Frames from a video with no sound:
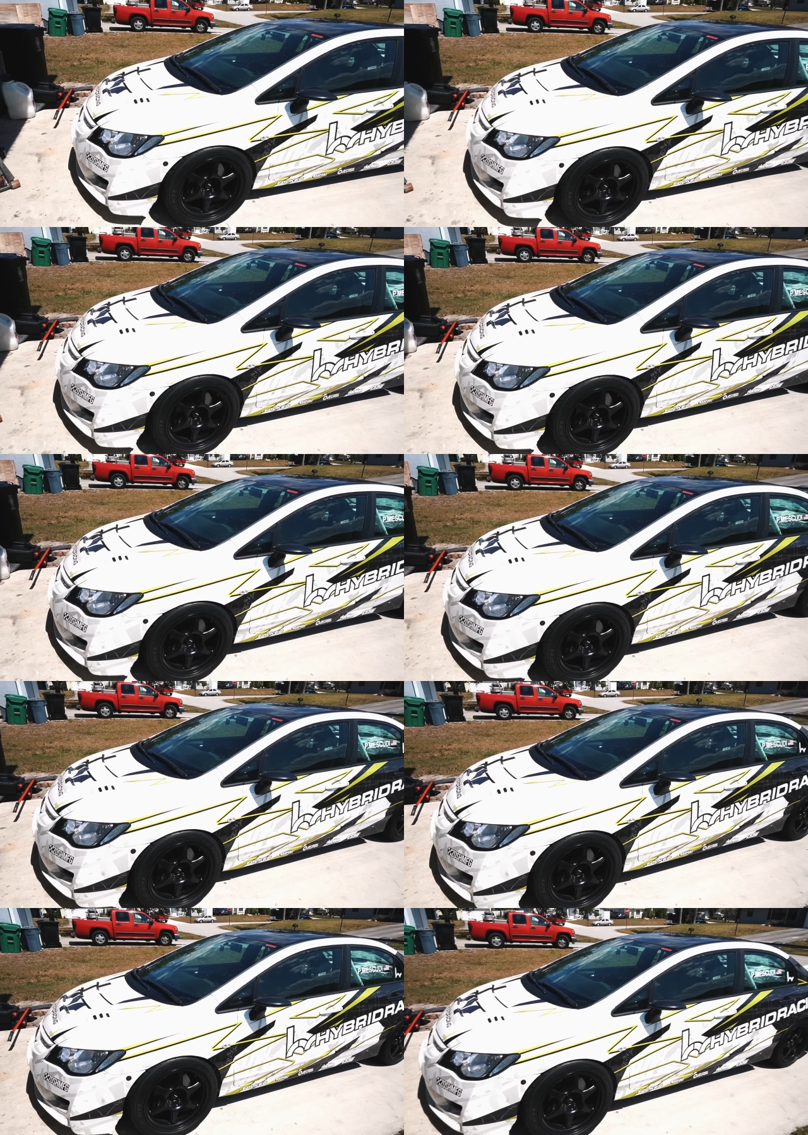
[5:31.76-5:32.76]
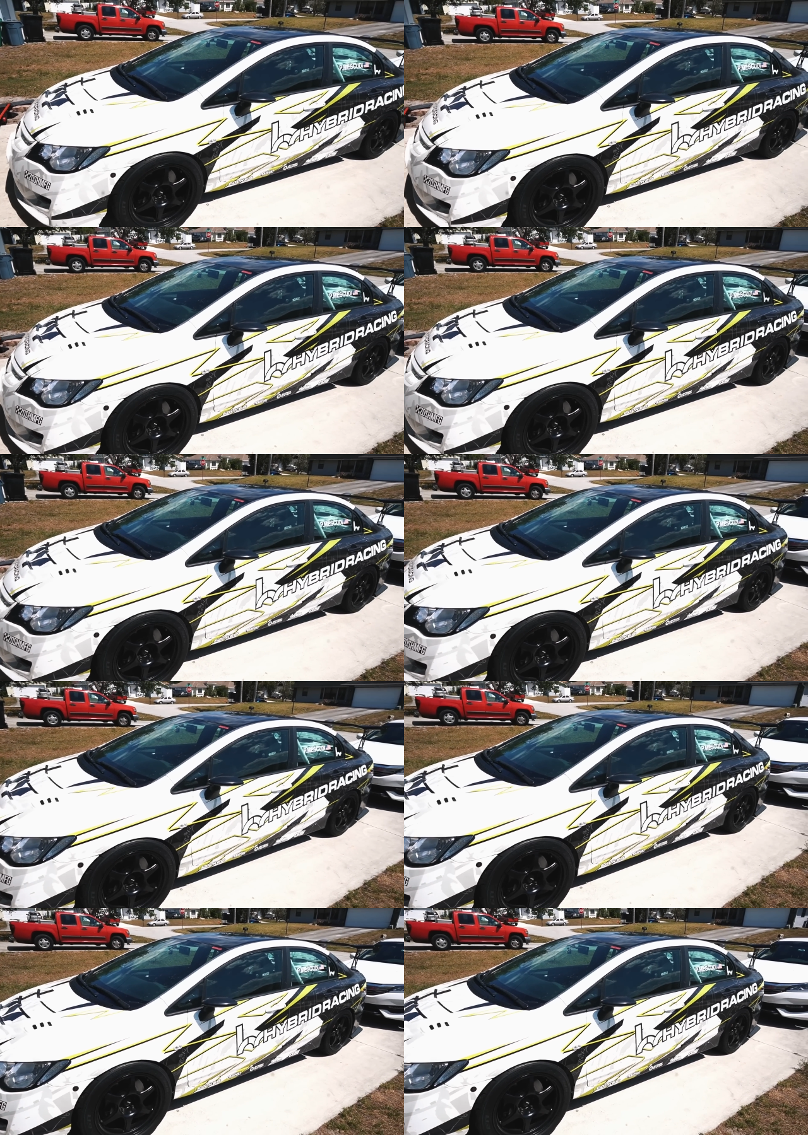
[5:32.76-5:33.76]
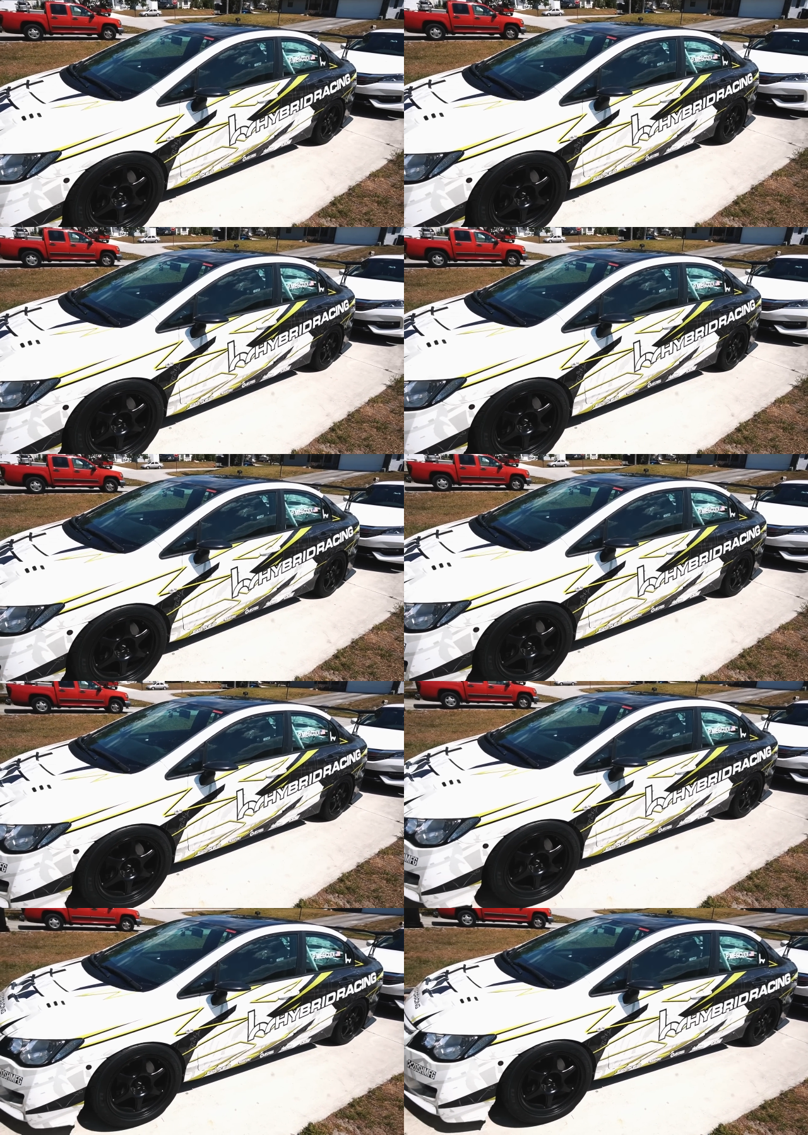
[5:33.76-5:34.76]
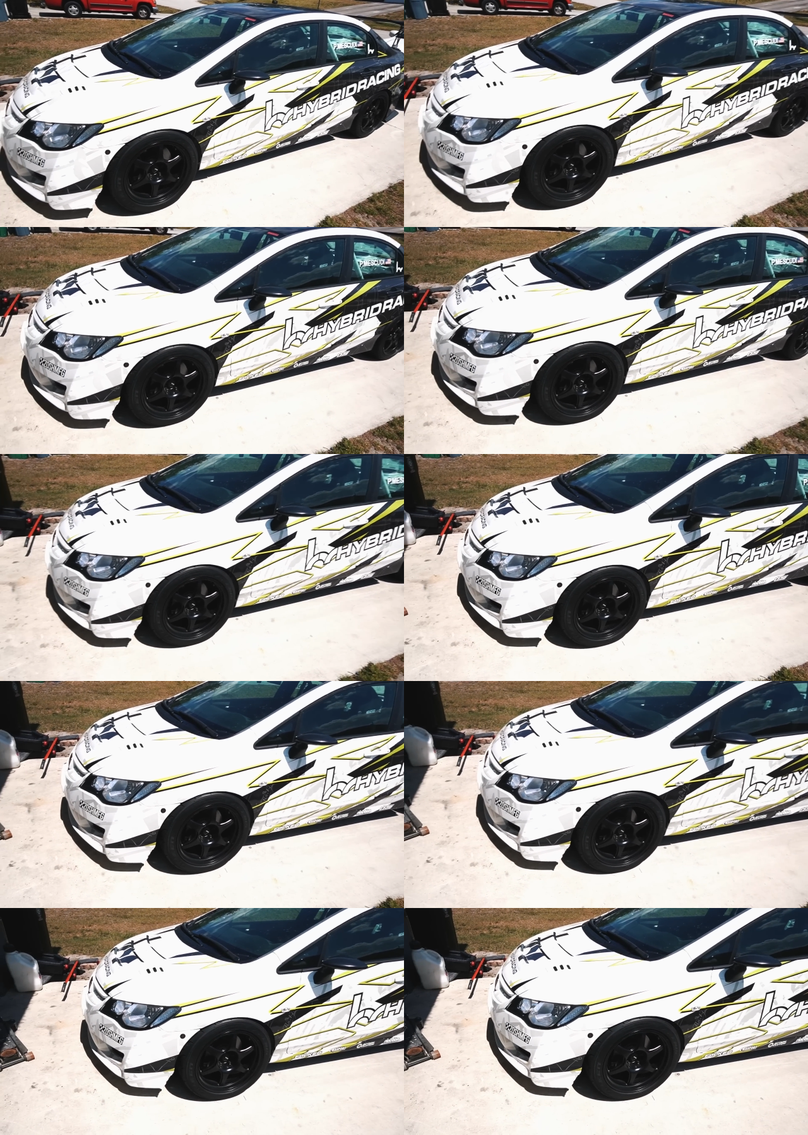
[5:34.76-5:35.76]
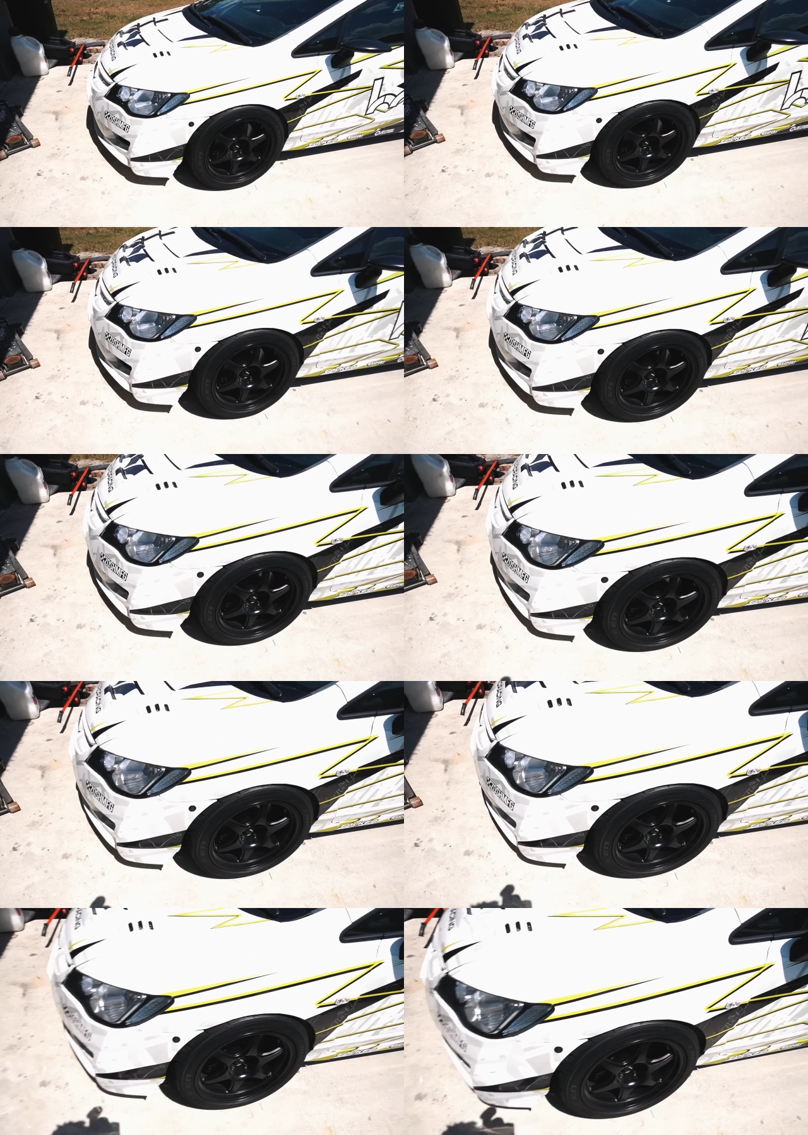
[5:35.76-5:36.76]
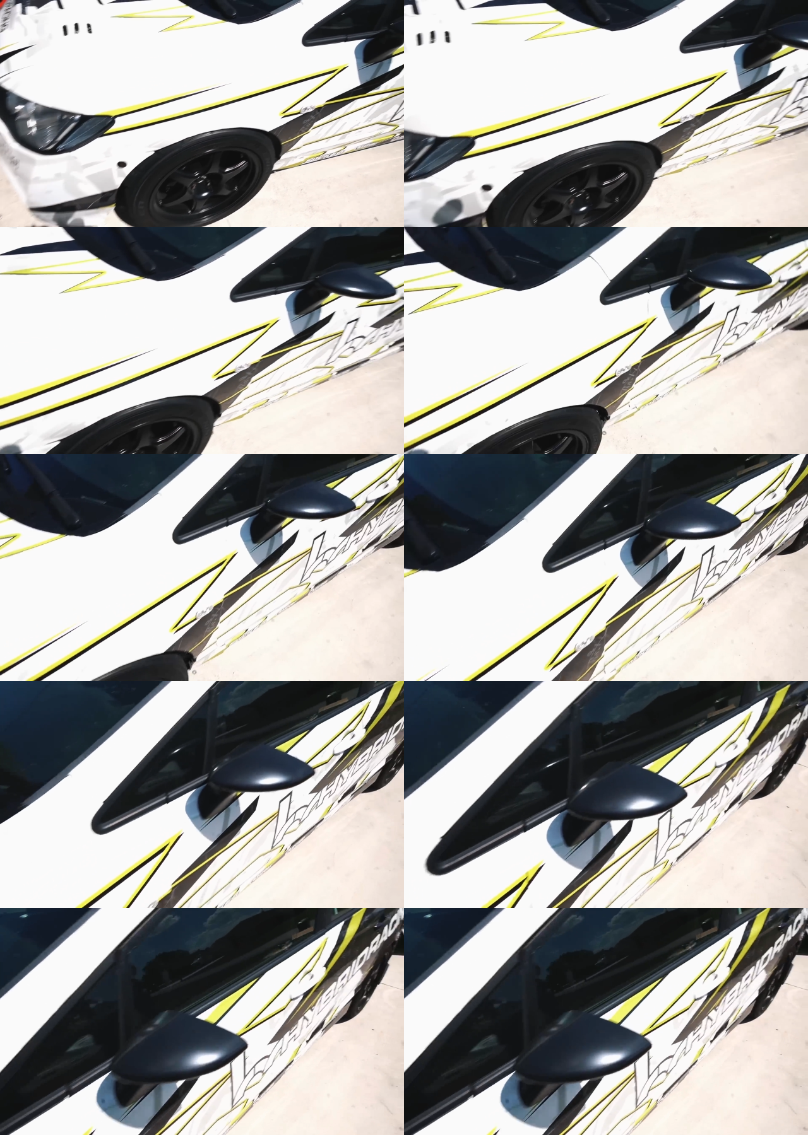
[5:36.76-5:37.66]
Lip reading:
No face is visible, so there are no lips to read.